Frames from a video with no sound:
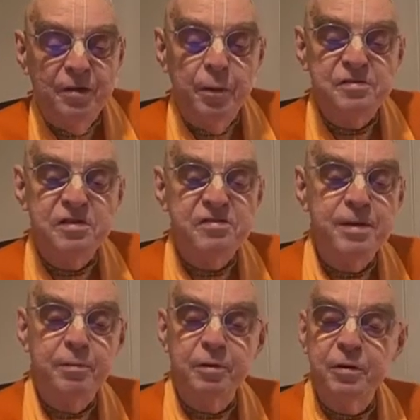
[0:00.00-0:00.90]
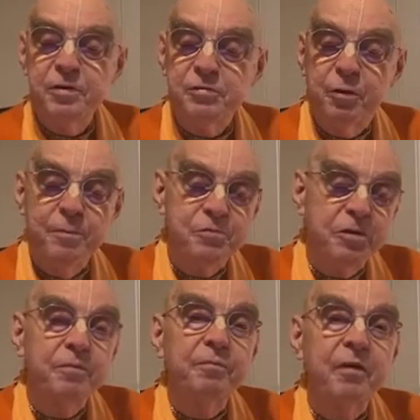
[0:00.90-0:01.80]
There is a similar
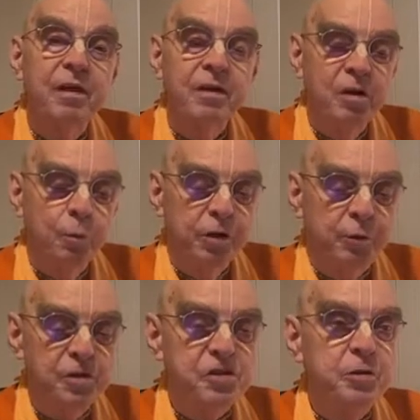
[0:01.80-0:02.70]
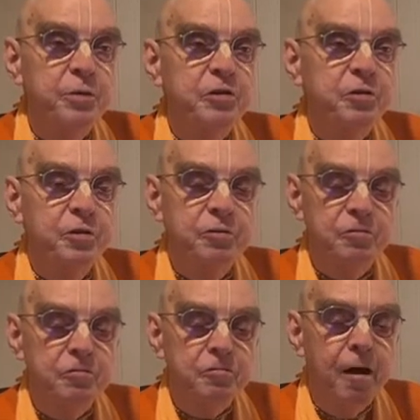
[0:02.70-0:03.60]
description when Krishna
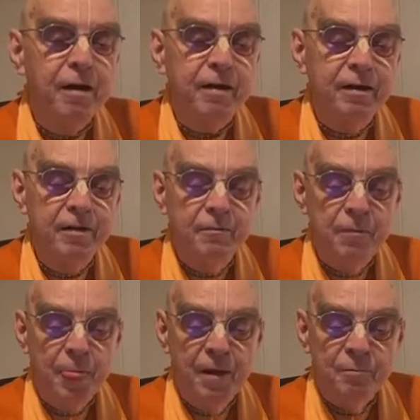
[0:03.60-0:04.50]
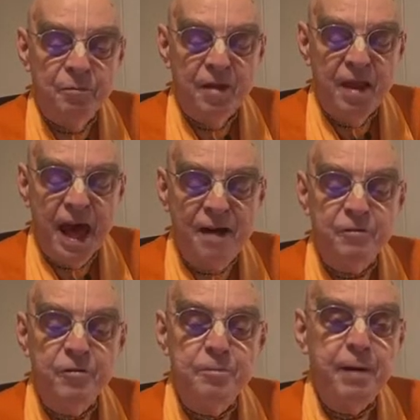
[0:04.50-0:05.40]
returned to Dwaraka
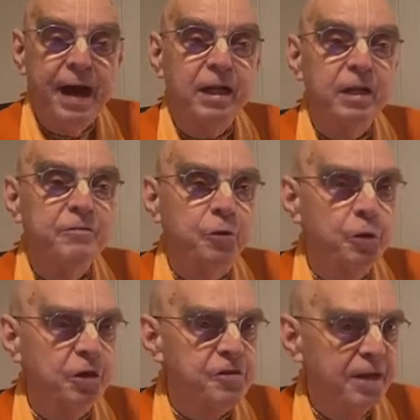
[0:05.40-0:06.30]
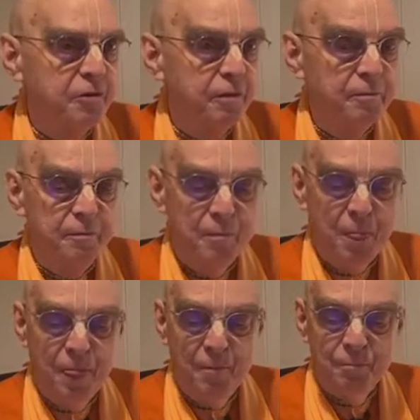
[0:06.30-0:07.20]
after the battle of Kurukshetra.
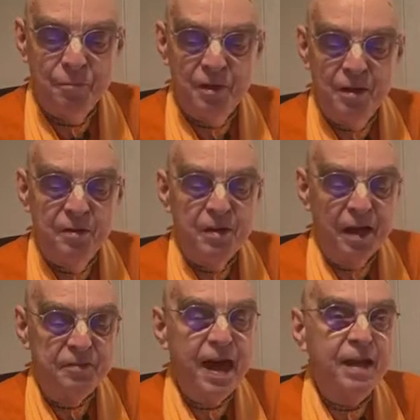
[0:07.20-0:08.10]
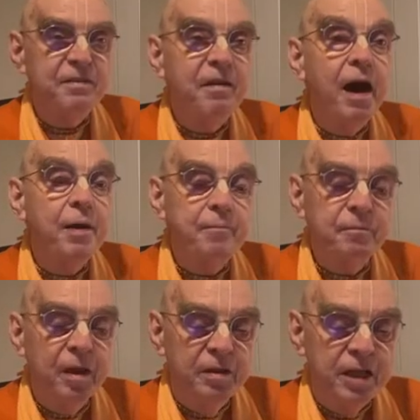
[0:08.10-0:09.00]
At that time,
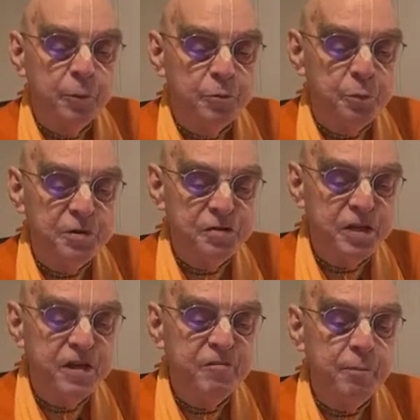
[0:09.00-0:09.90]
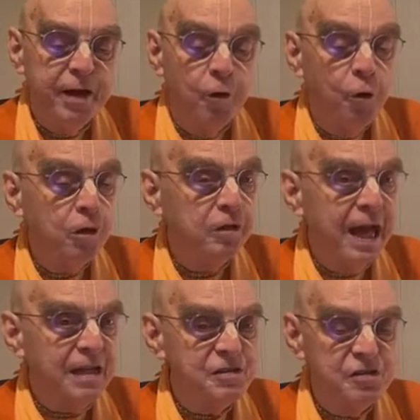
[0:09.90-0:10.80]
he was received by all
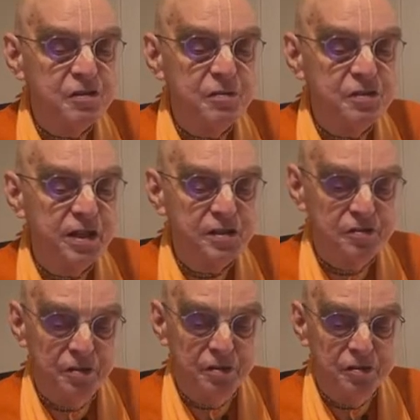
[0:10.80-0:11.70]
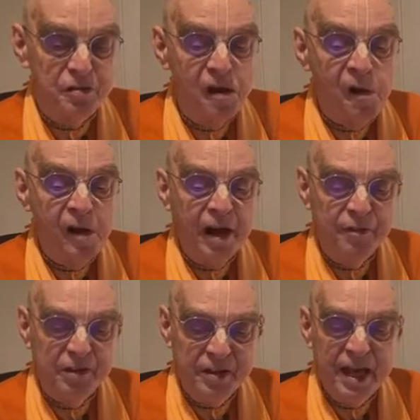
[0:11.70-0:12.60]
classes of citizens
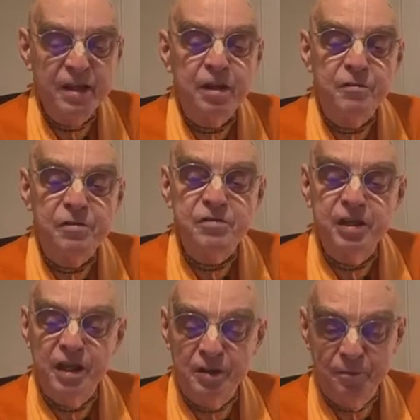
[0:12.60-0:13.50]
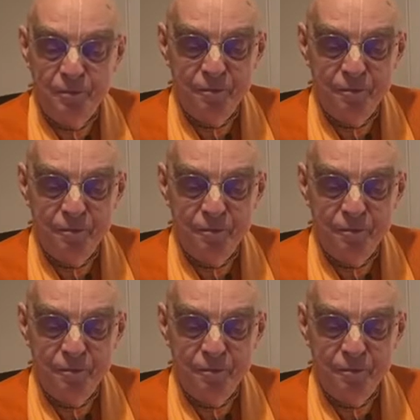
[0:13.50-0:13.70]
at the gate of the city.